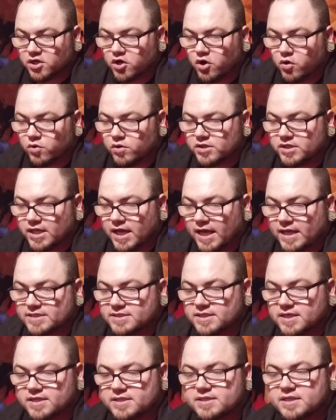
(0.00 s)
Cult
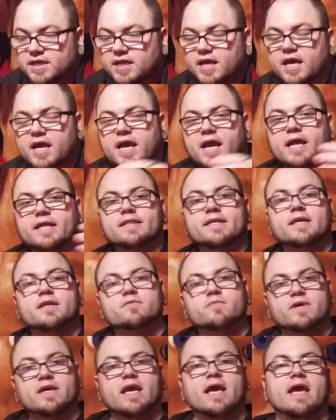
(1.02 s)
Classics. And then
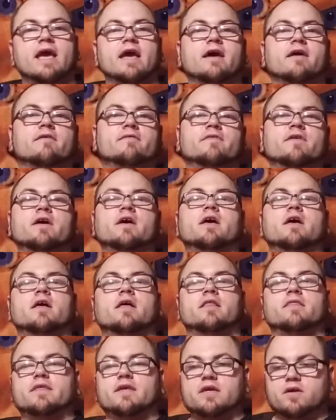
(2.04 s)
we have
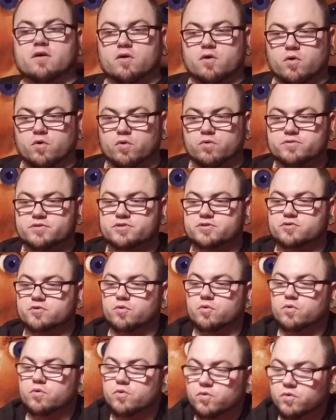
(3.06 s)
the old
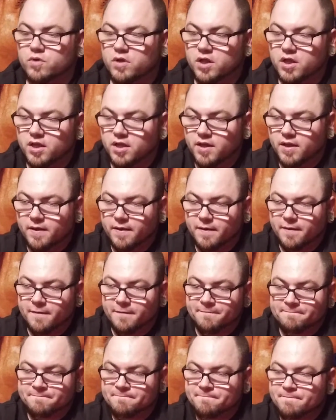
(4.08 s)
school
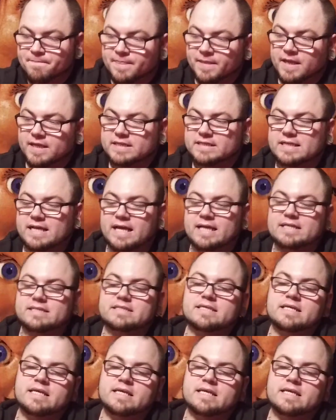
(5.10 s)
I